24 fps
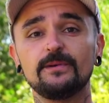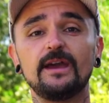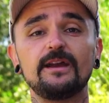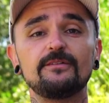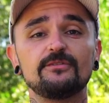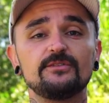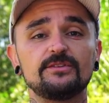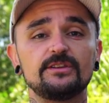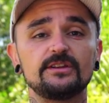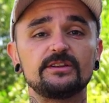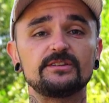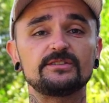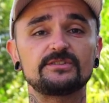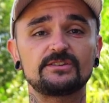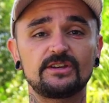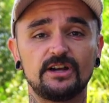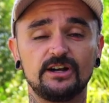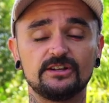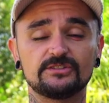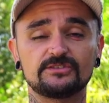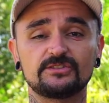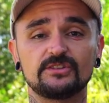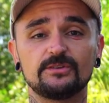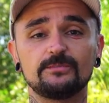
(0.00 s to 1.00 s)
Everything is
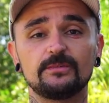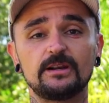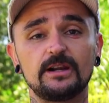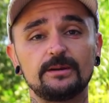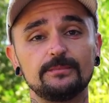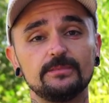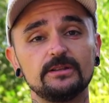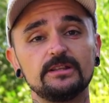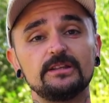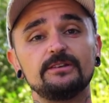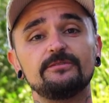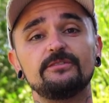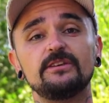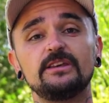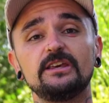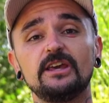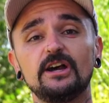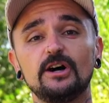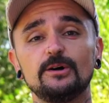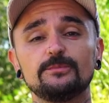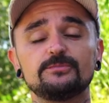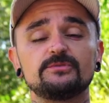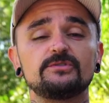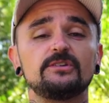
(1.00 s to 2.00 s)
custom, and I believe he
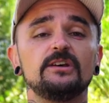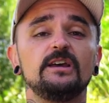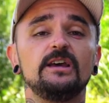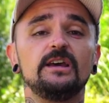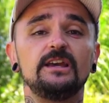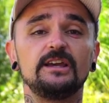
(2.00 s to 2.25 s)
helps